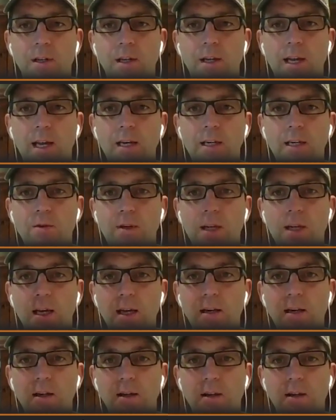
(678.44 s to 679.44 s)
and you
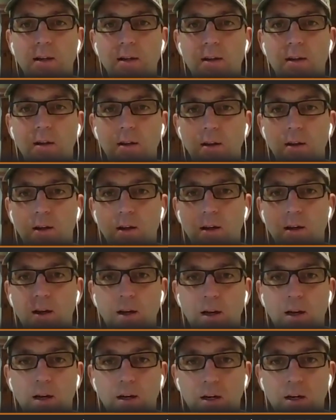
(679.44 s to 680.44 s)
get
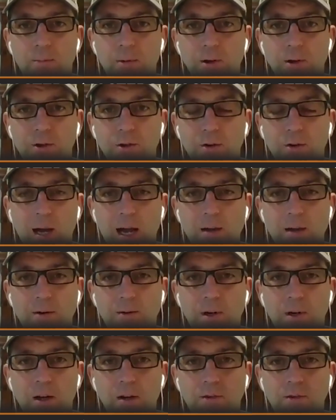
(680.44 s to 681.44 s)
a commercial
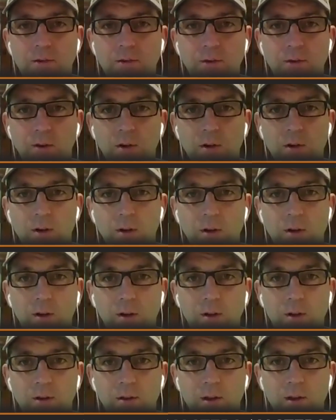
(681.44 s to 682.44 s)
address,
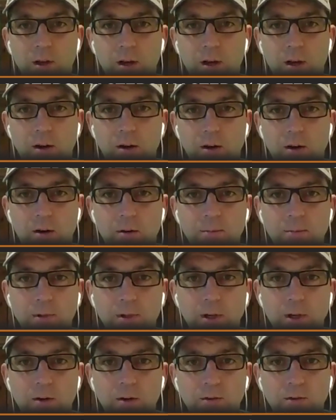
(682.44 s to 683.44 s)
the home
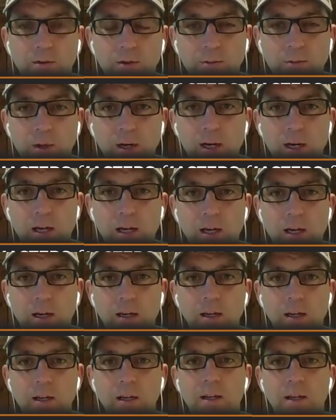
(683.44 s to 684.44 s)
goes away.
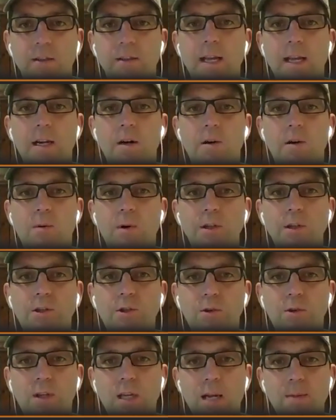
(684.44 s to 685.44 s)
They don't want
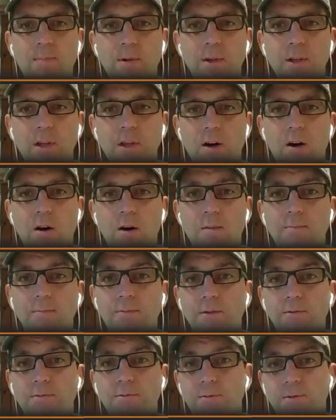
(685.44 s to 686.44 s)
you keeping the home
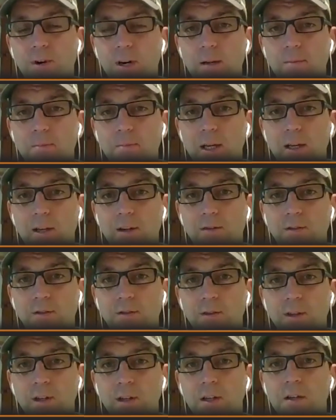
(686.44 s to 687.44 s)
for
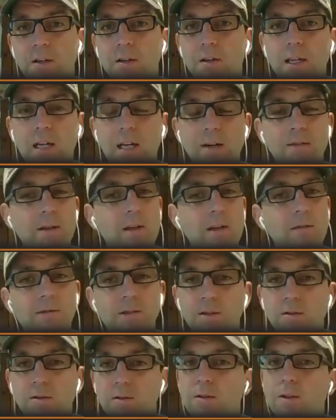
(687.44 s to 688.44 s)
freebies, even if
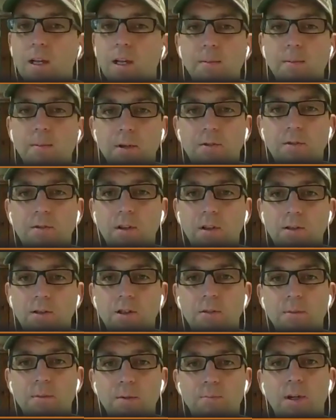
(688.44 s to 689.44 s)
you claim it's a
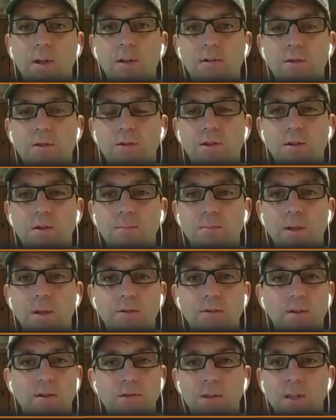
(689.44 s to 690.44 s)
legitimate place that you do
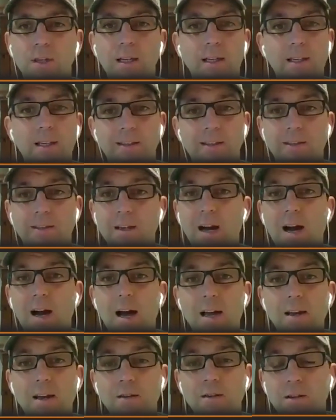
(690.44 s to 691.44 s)
business. It's
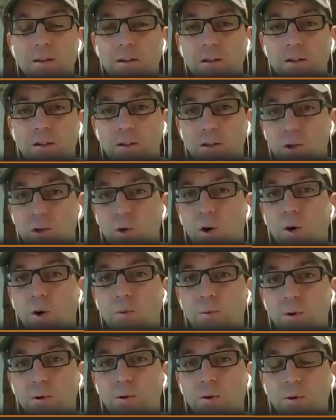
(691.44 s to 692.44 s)
not your
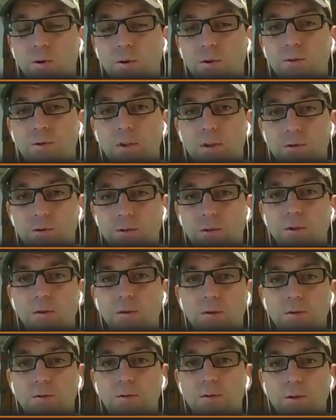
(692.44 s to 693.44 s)
rules, it's
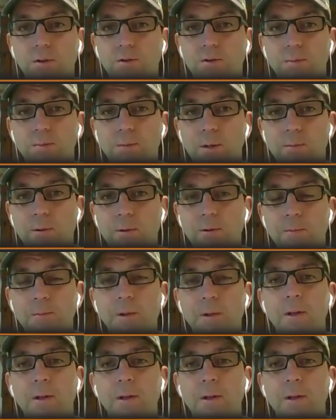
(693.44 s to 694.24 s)
Google's rules, remember?